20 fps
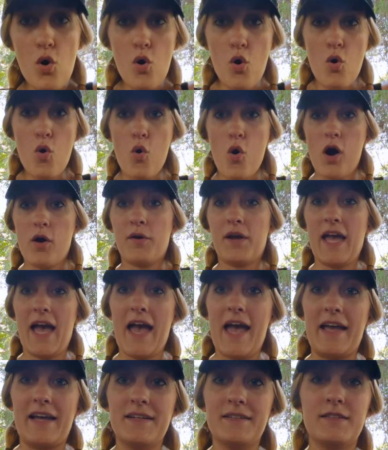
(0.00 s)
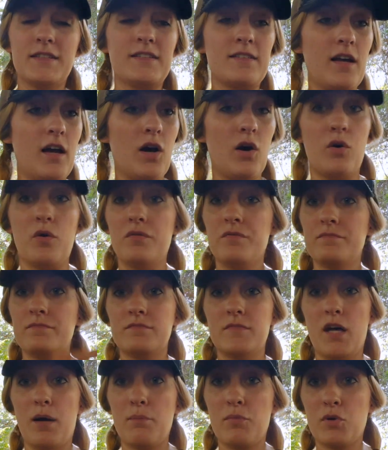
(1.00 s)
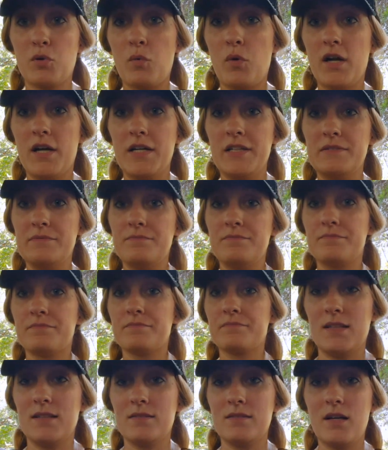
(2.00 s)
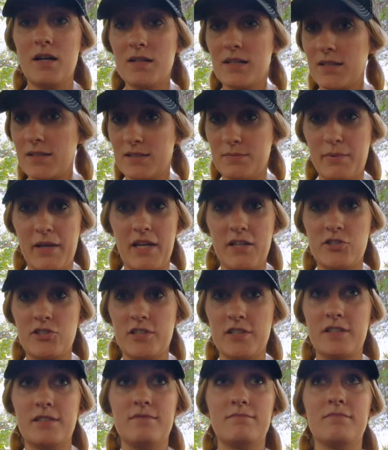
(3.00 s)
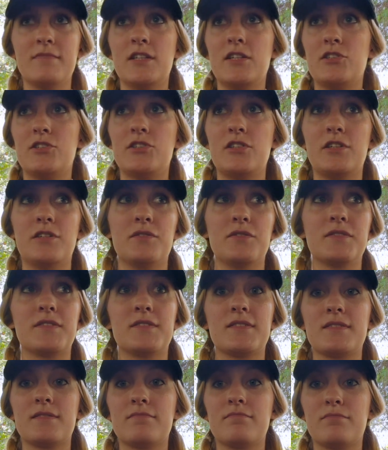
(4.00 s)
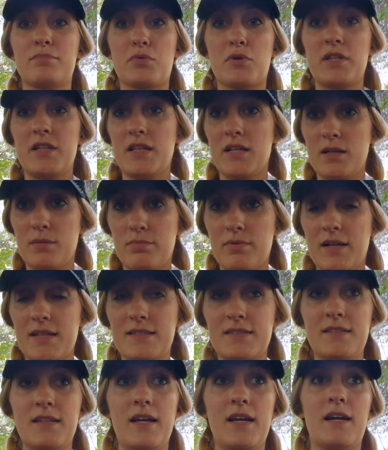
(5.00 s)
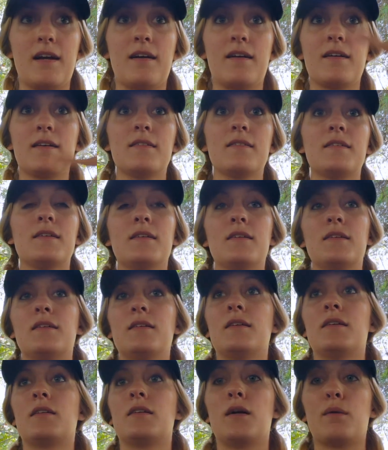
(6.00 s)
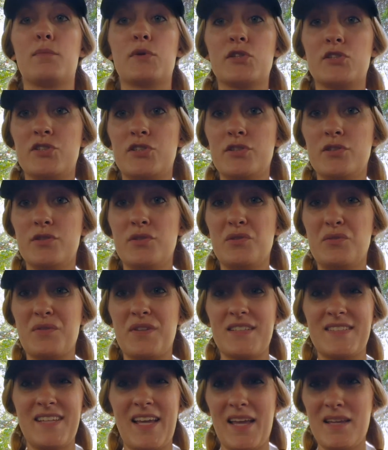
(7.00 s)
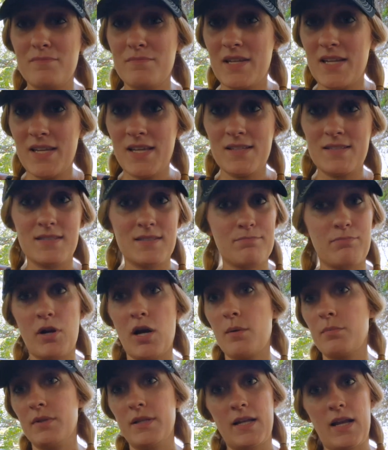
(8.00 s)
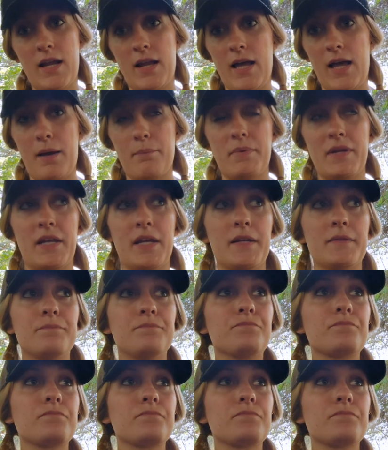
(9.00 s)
Woo! Okay, so number 1, lung expansion issues, breathing compressed air. Number 2, the 10 minutes, probably not happening.